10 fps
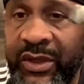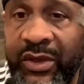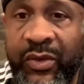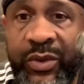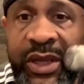
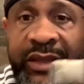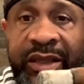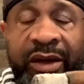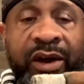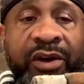we got the
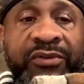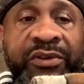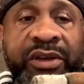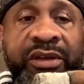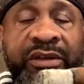
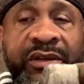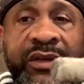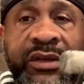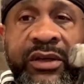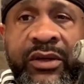coffee,
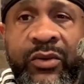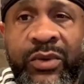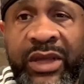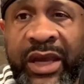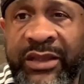we
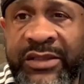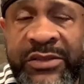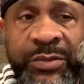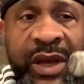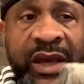got the
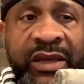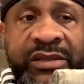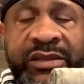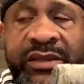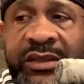
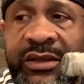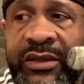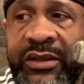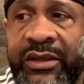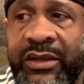spice,
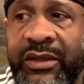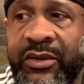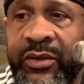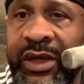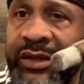
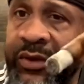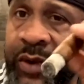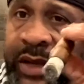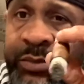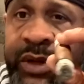we got the
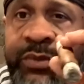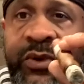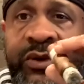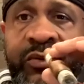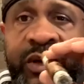white pepper
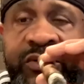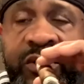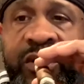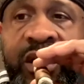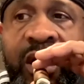on the retro
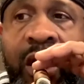here.